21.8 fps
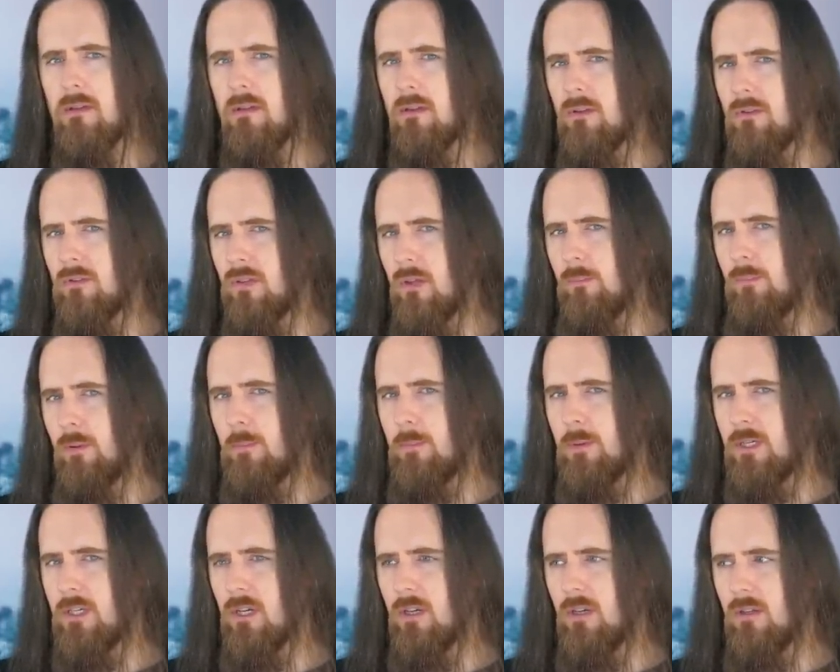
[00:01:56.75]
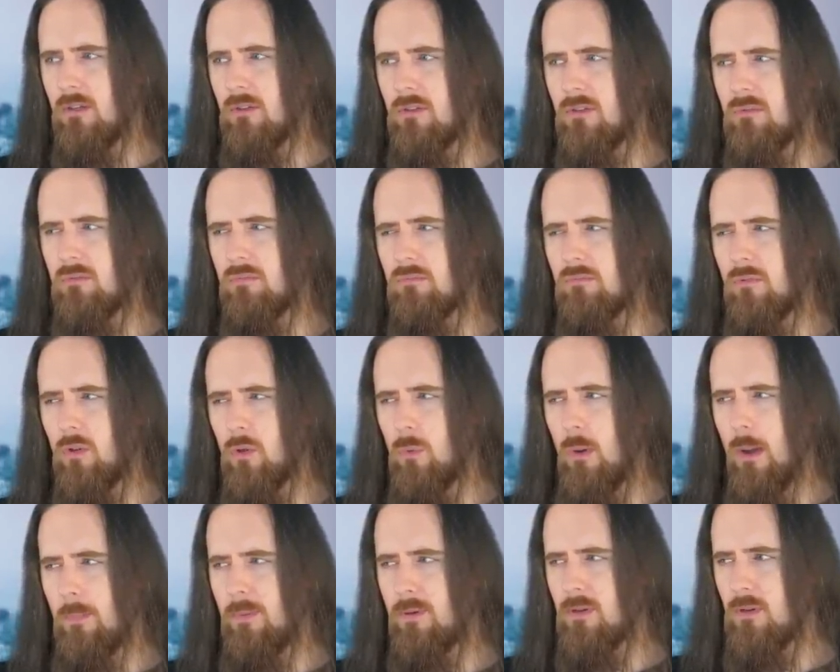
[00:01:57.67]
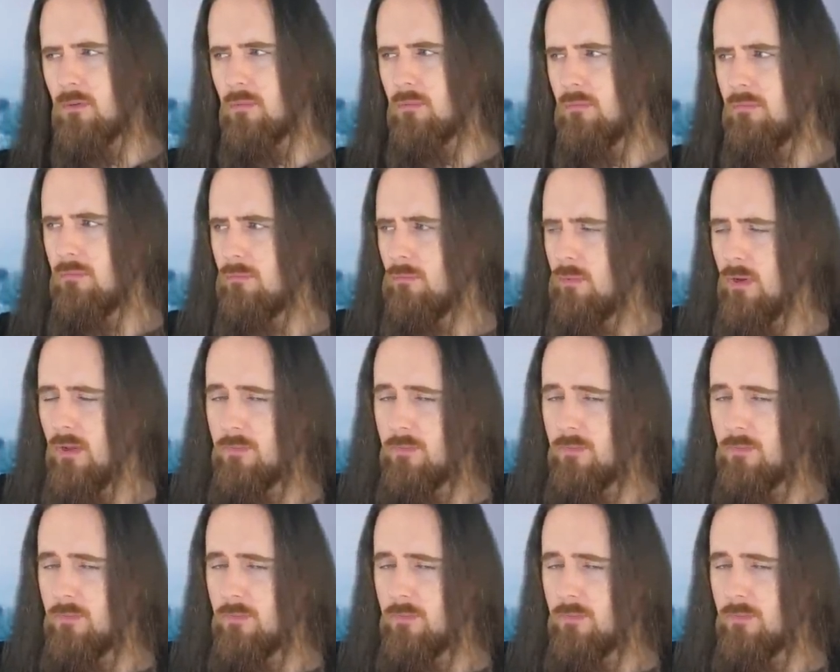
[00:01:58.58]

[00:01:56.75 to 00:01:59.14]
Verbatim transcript: uh, simply because with a weapon you